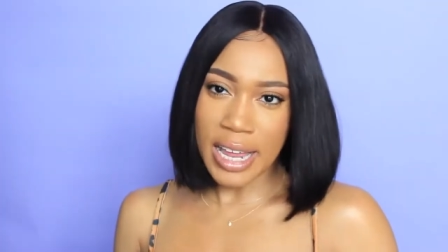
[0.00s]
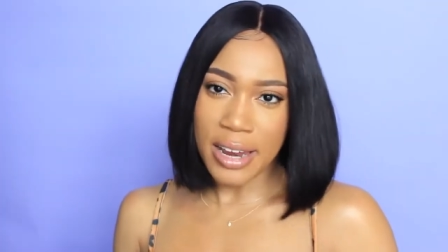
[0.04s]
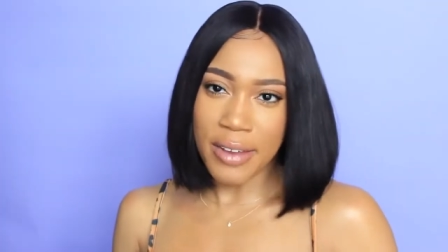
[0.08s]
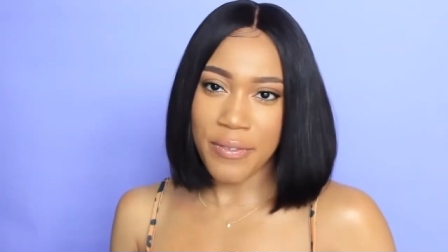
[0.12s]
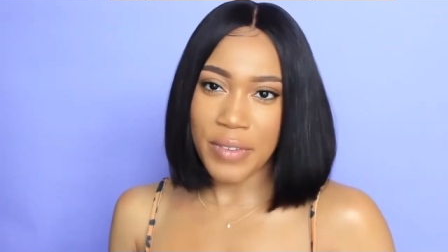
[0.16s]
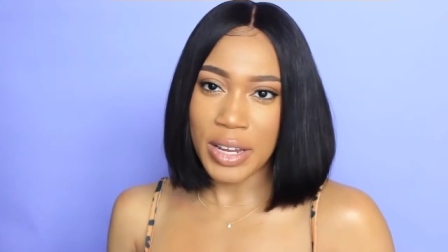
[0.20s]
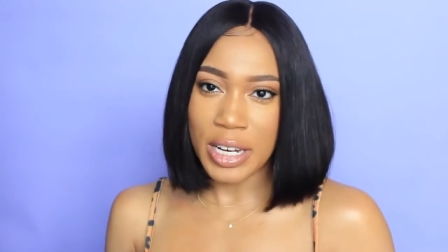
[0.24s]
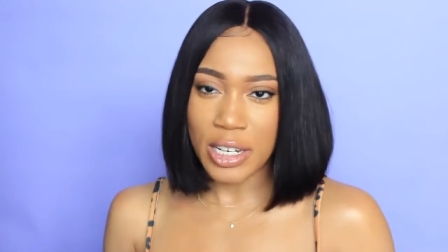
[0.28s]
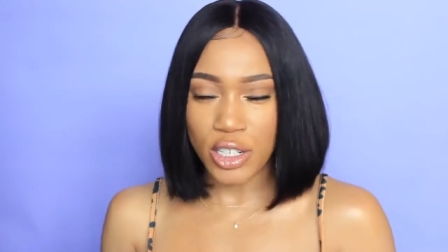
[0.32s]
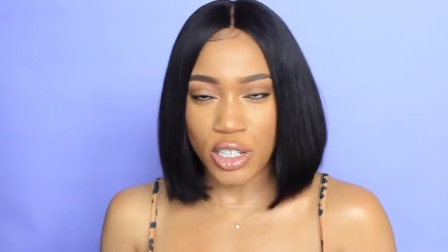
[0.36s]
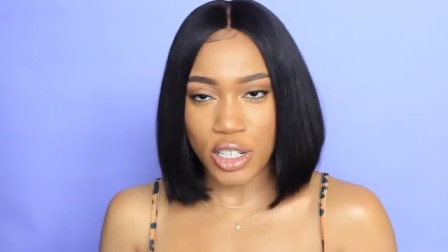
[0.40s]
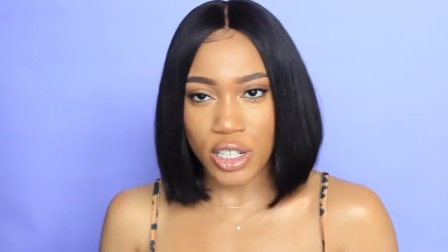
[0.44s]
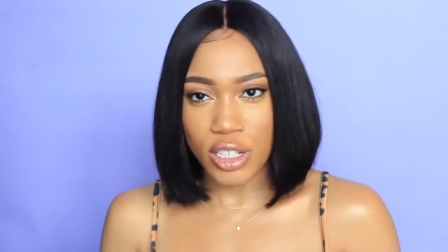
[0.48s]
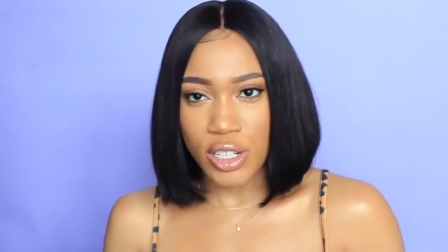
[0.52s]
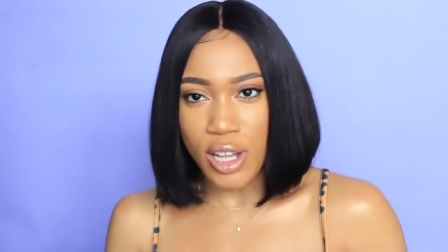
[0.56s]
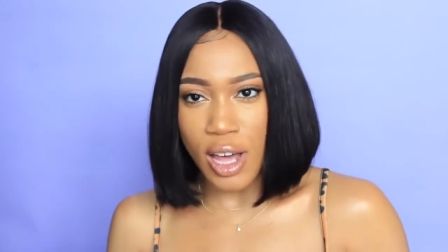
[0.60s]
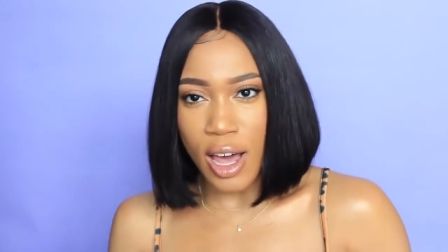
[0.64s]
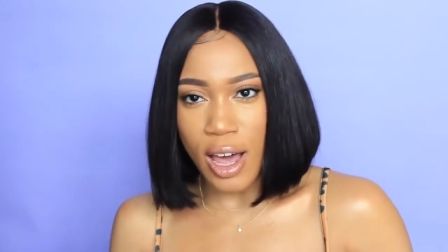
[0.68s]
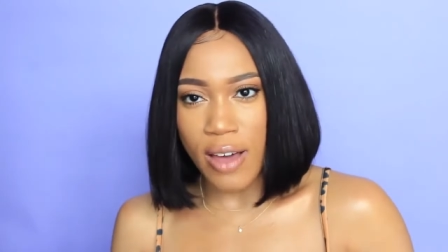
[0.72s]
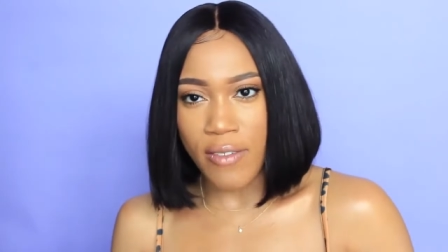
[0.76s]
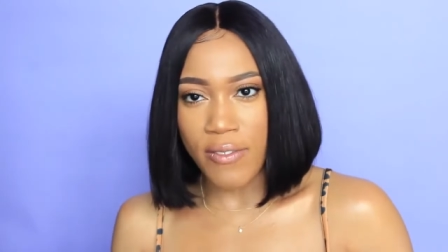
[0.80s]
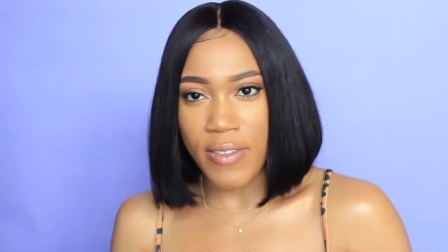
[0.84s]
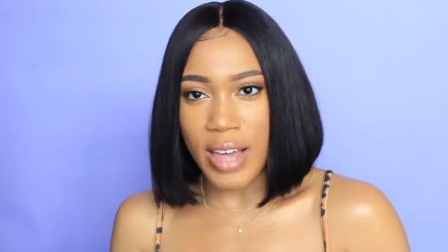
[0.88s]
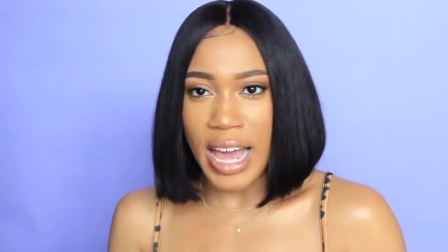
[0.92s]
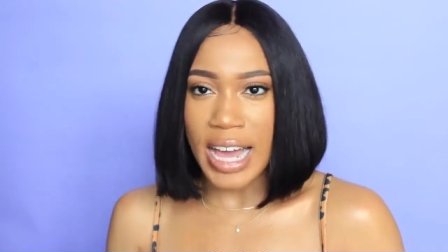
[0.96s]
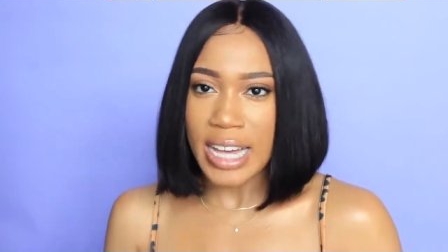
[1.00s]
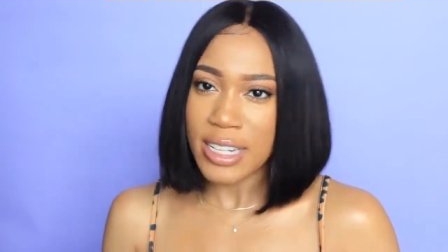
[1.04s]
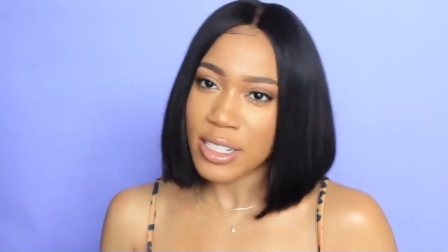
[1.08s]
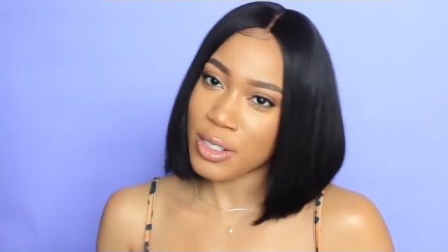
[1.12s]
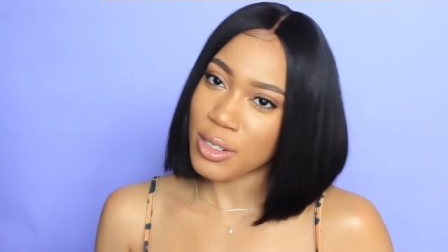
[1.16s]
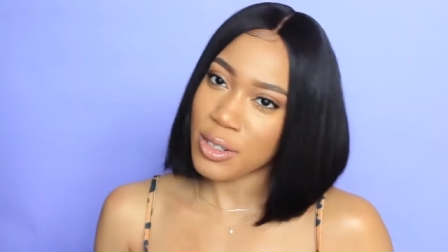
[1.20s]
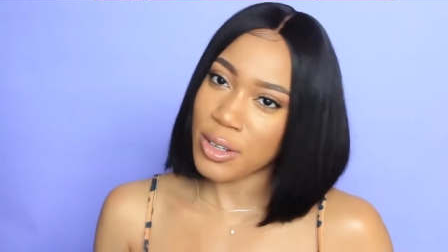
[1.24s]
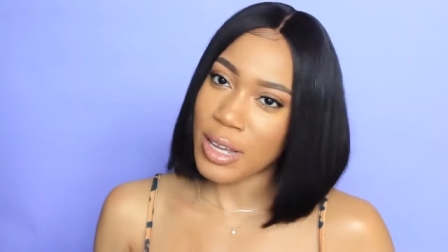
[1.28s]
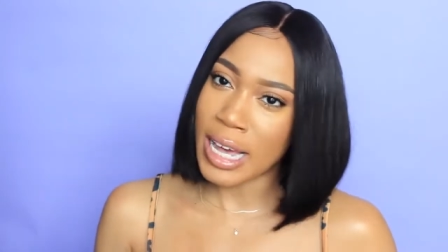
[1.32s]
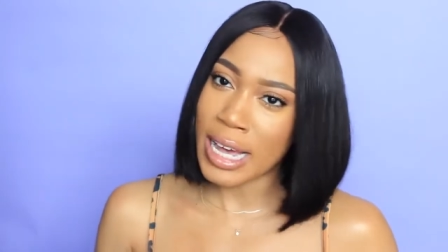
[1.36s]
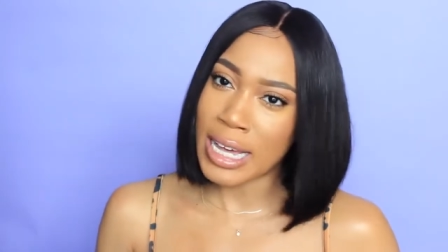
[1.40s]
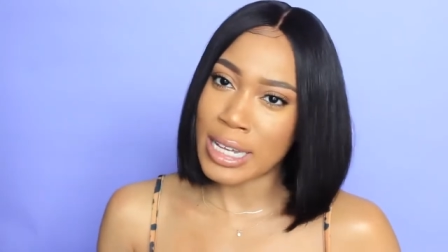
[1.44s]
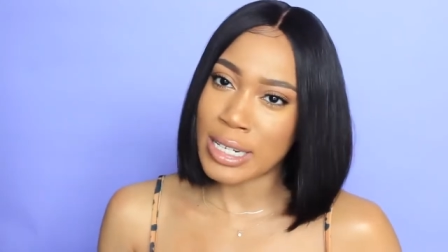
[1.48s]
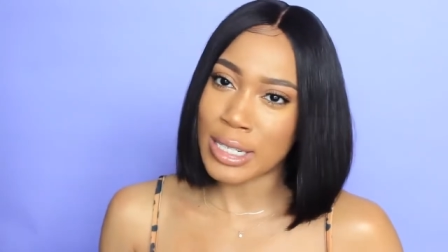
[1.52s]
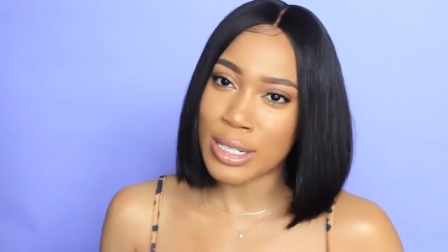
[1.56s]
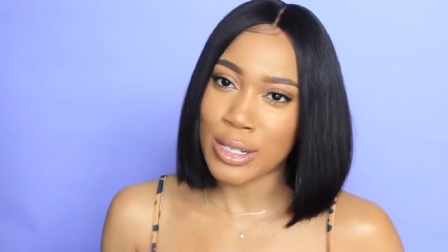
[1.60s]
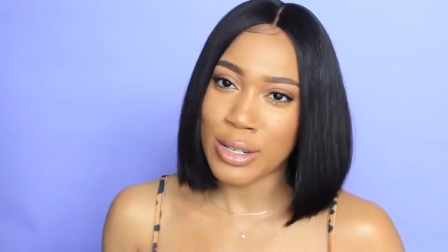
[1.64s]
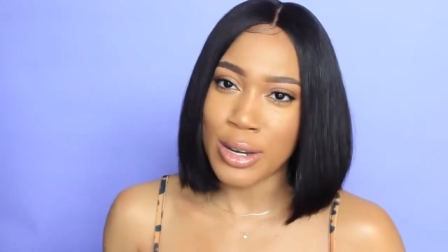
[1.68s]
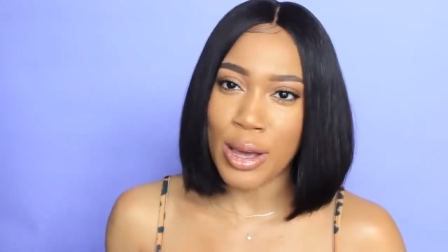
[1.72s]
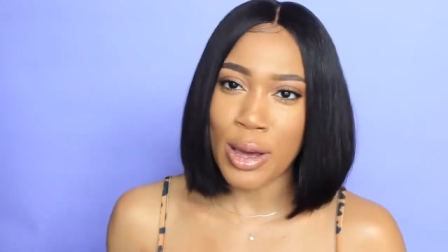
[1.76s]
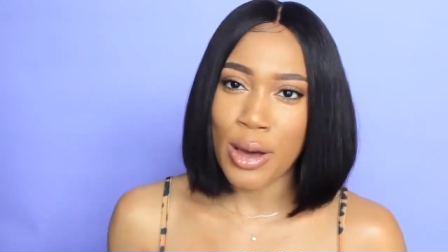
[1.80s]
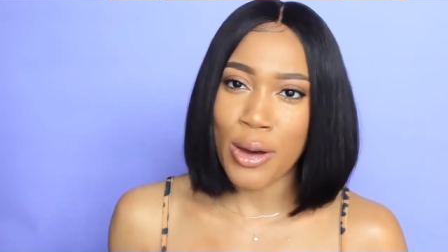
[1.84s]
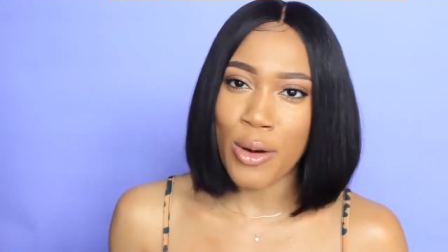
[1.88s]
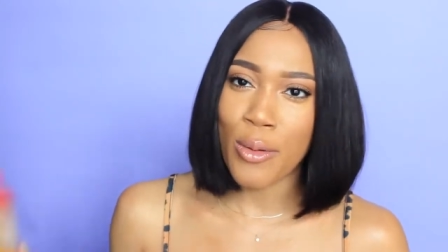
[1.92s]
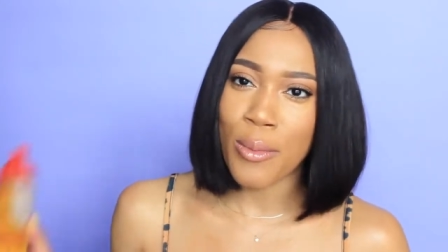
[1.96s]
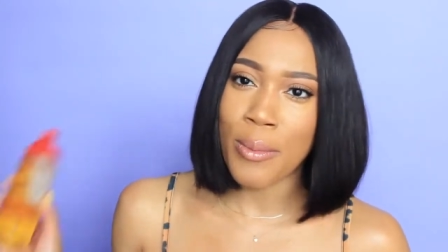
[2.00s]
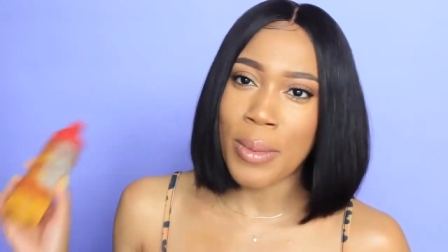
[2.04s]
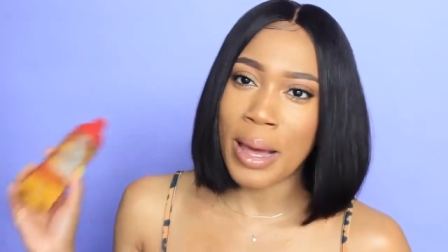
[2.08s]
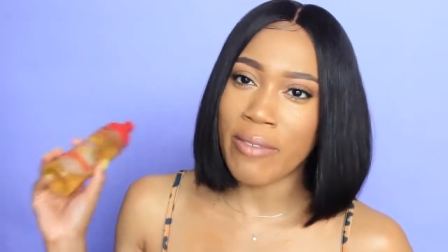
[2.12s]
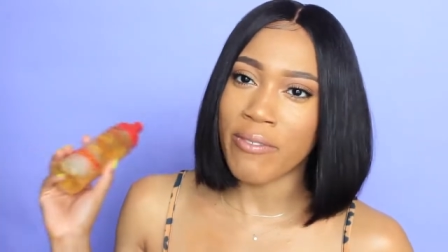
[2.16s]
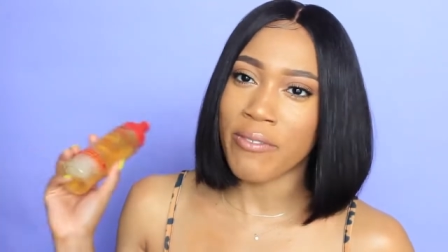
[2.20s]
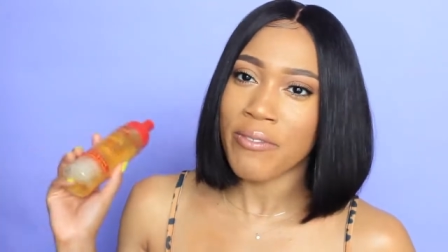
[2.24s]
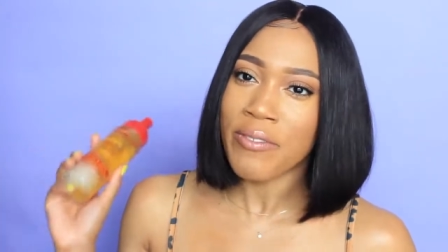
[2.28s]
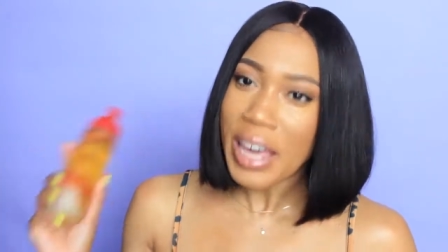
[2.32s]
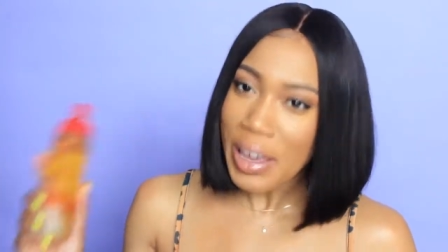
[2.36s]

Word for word: kind of finishes off as you guys know my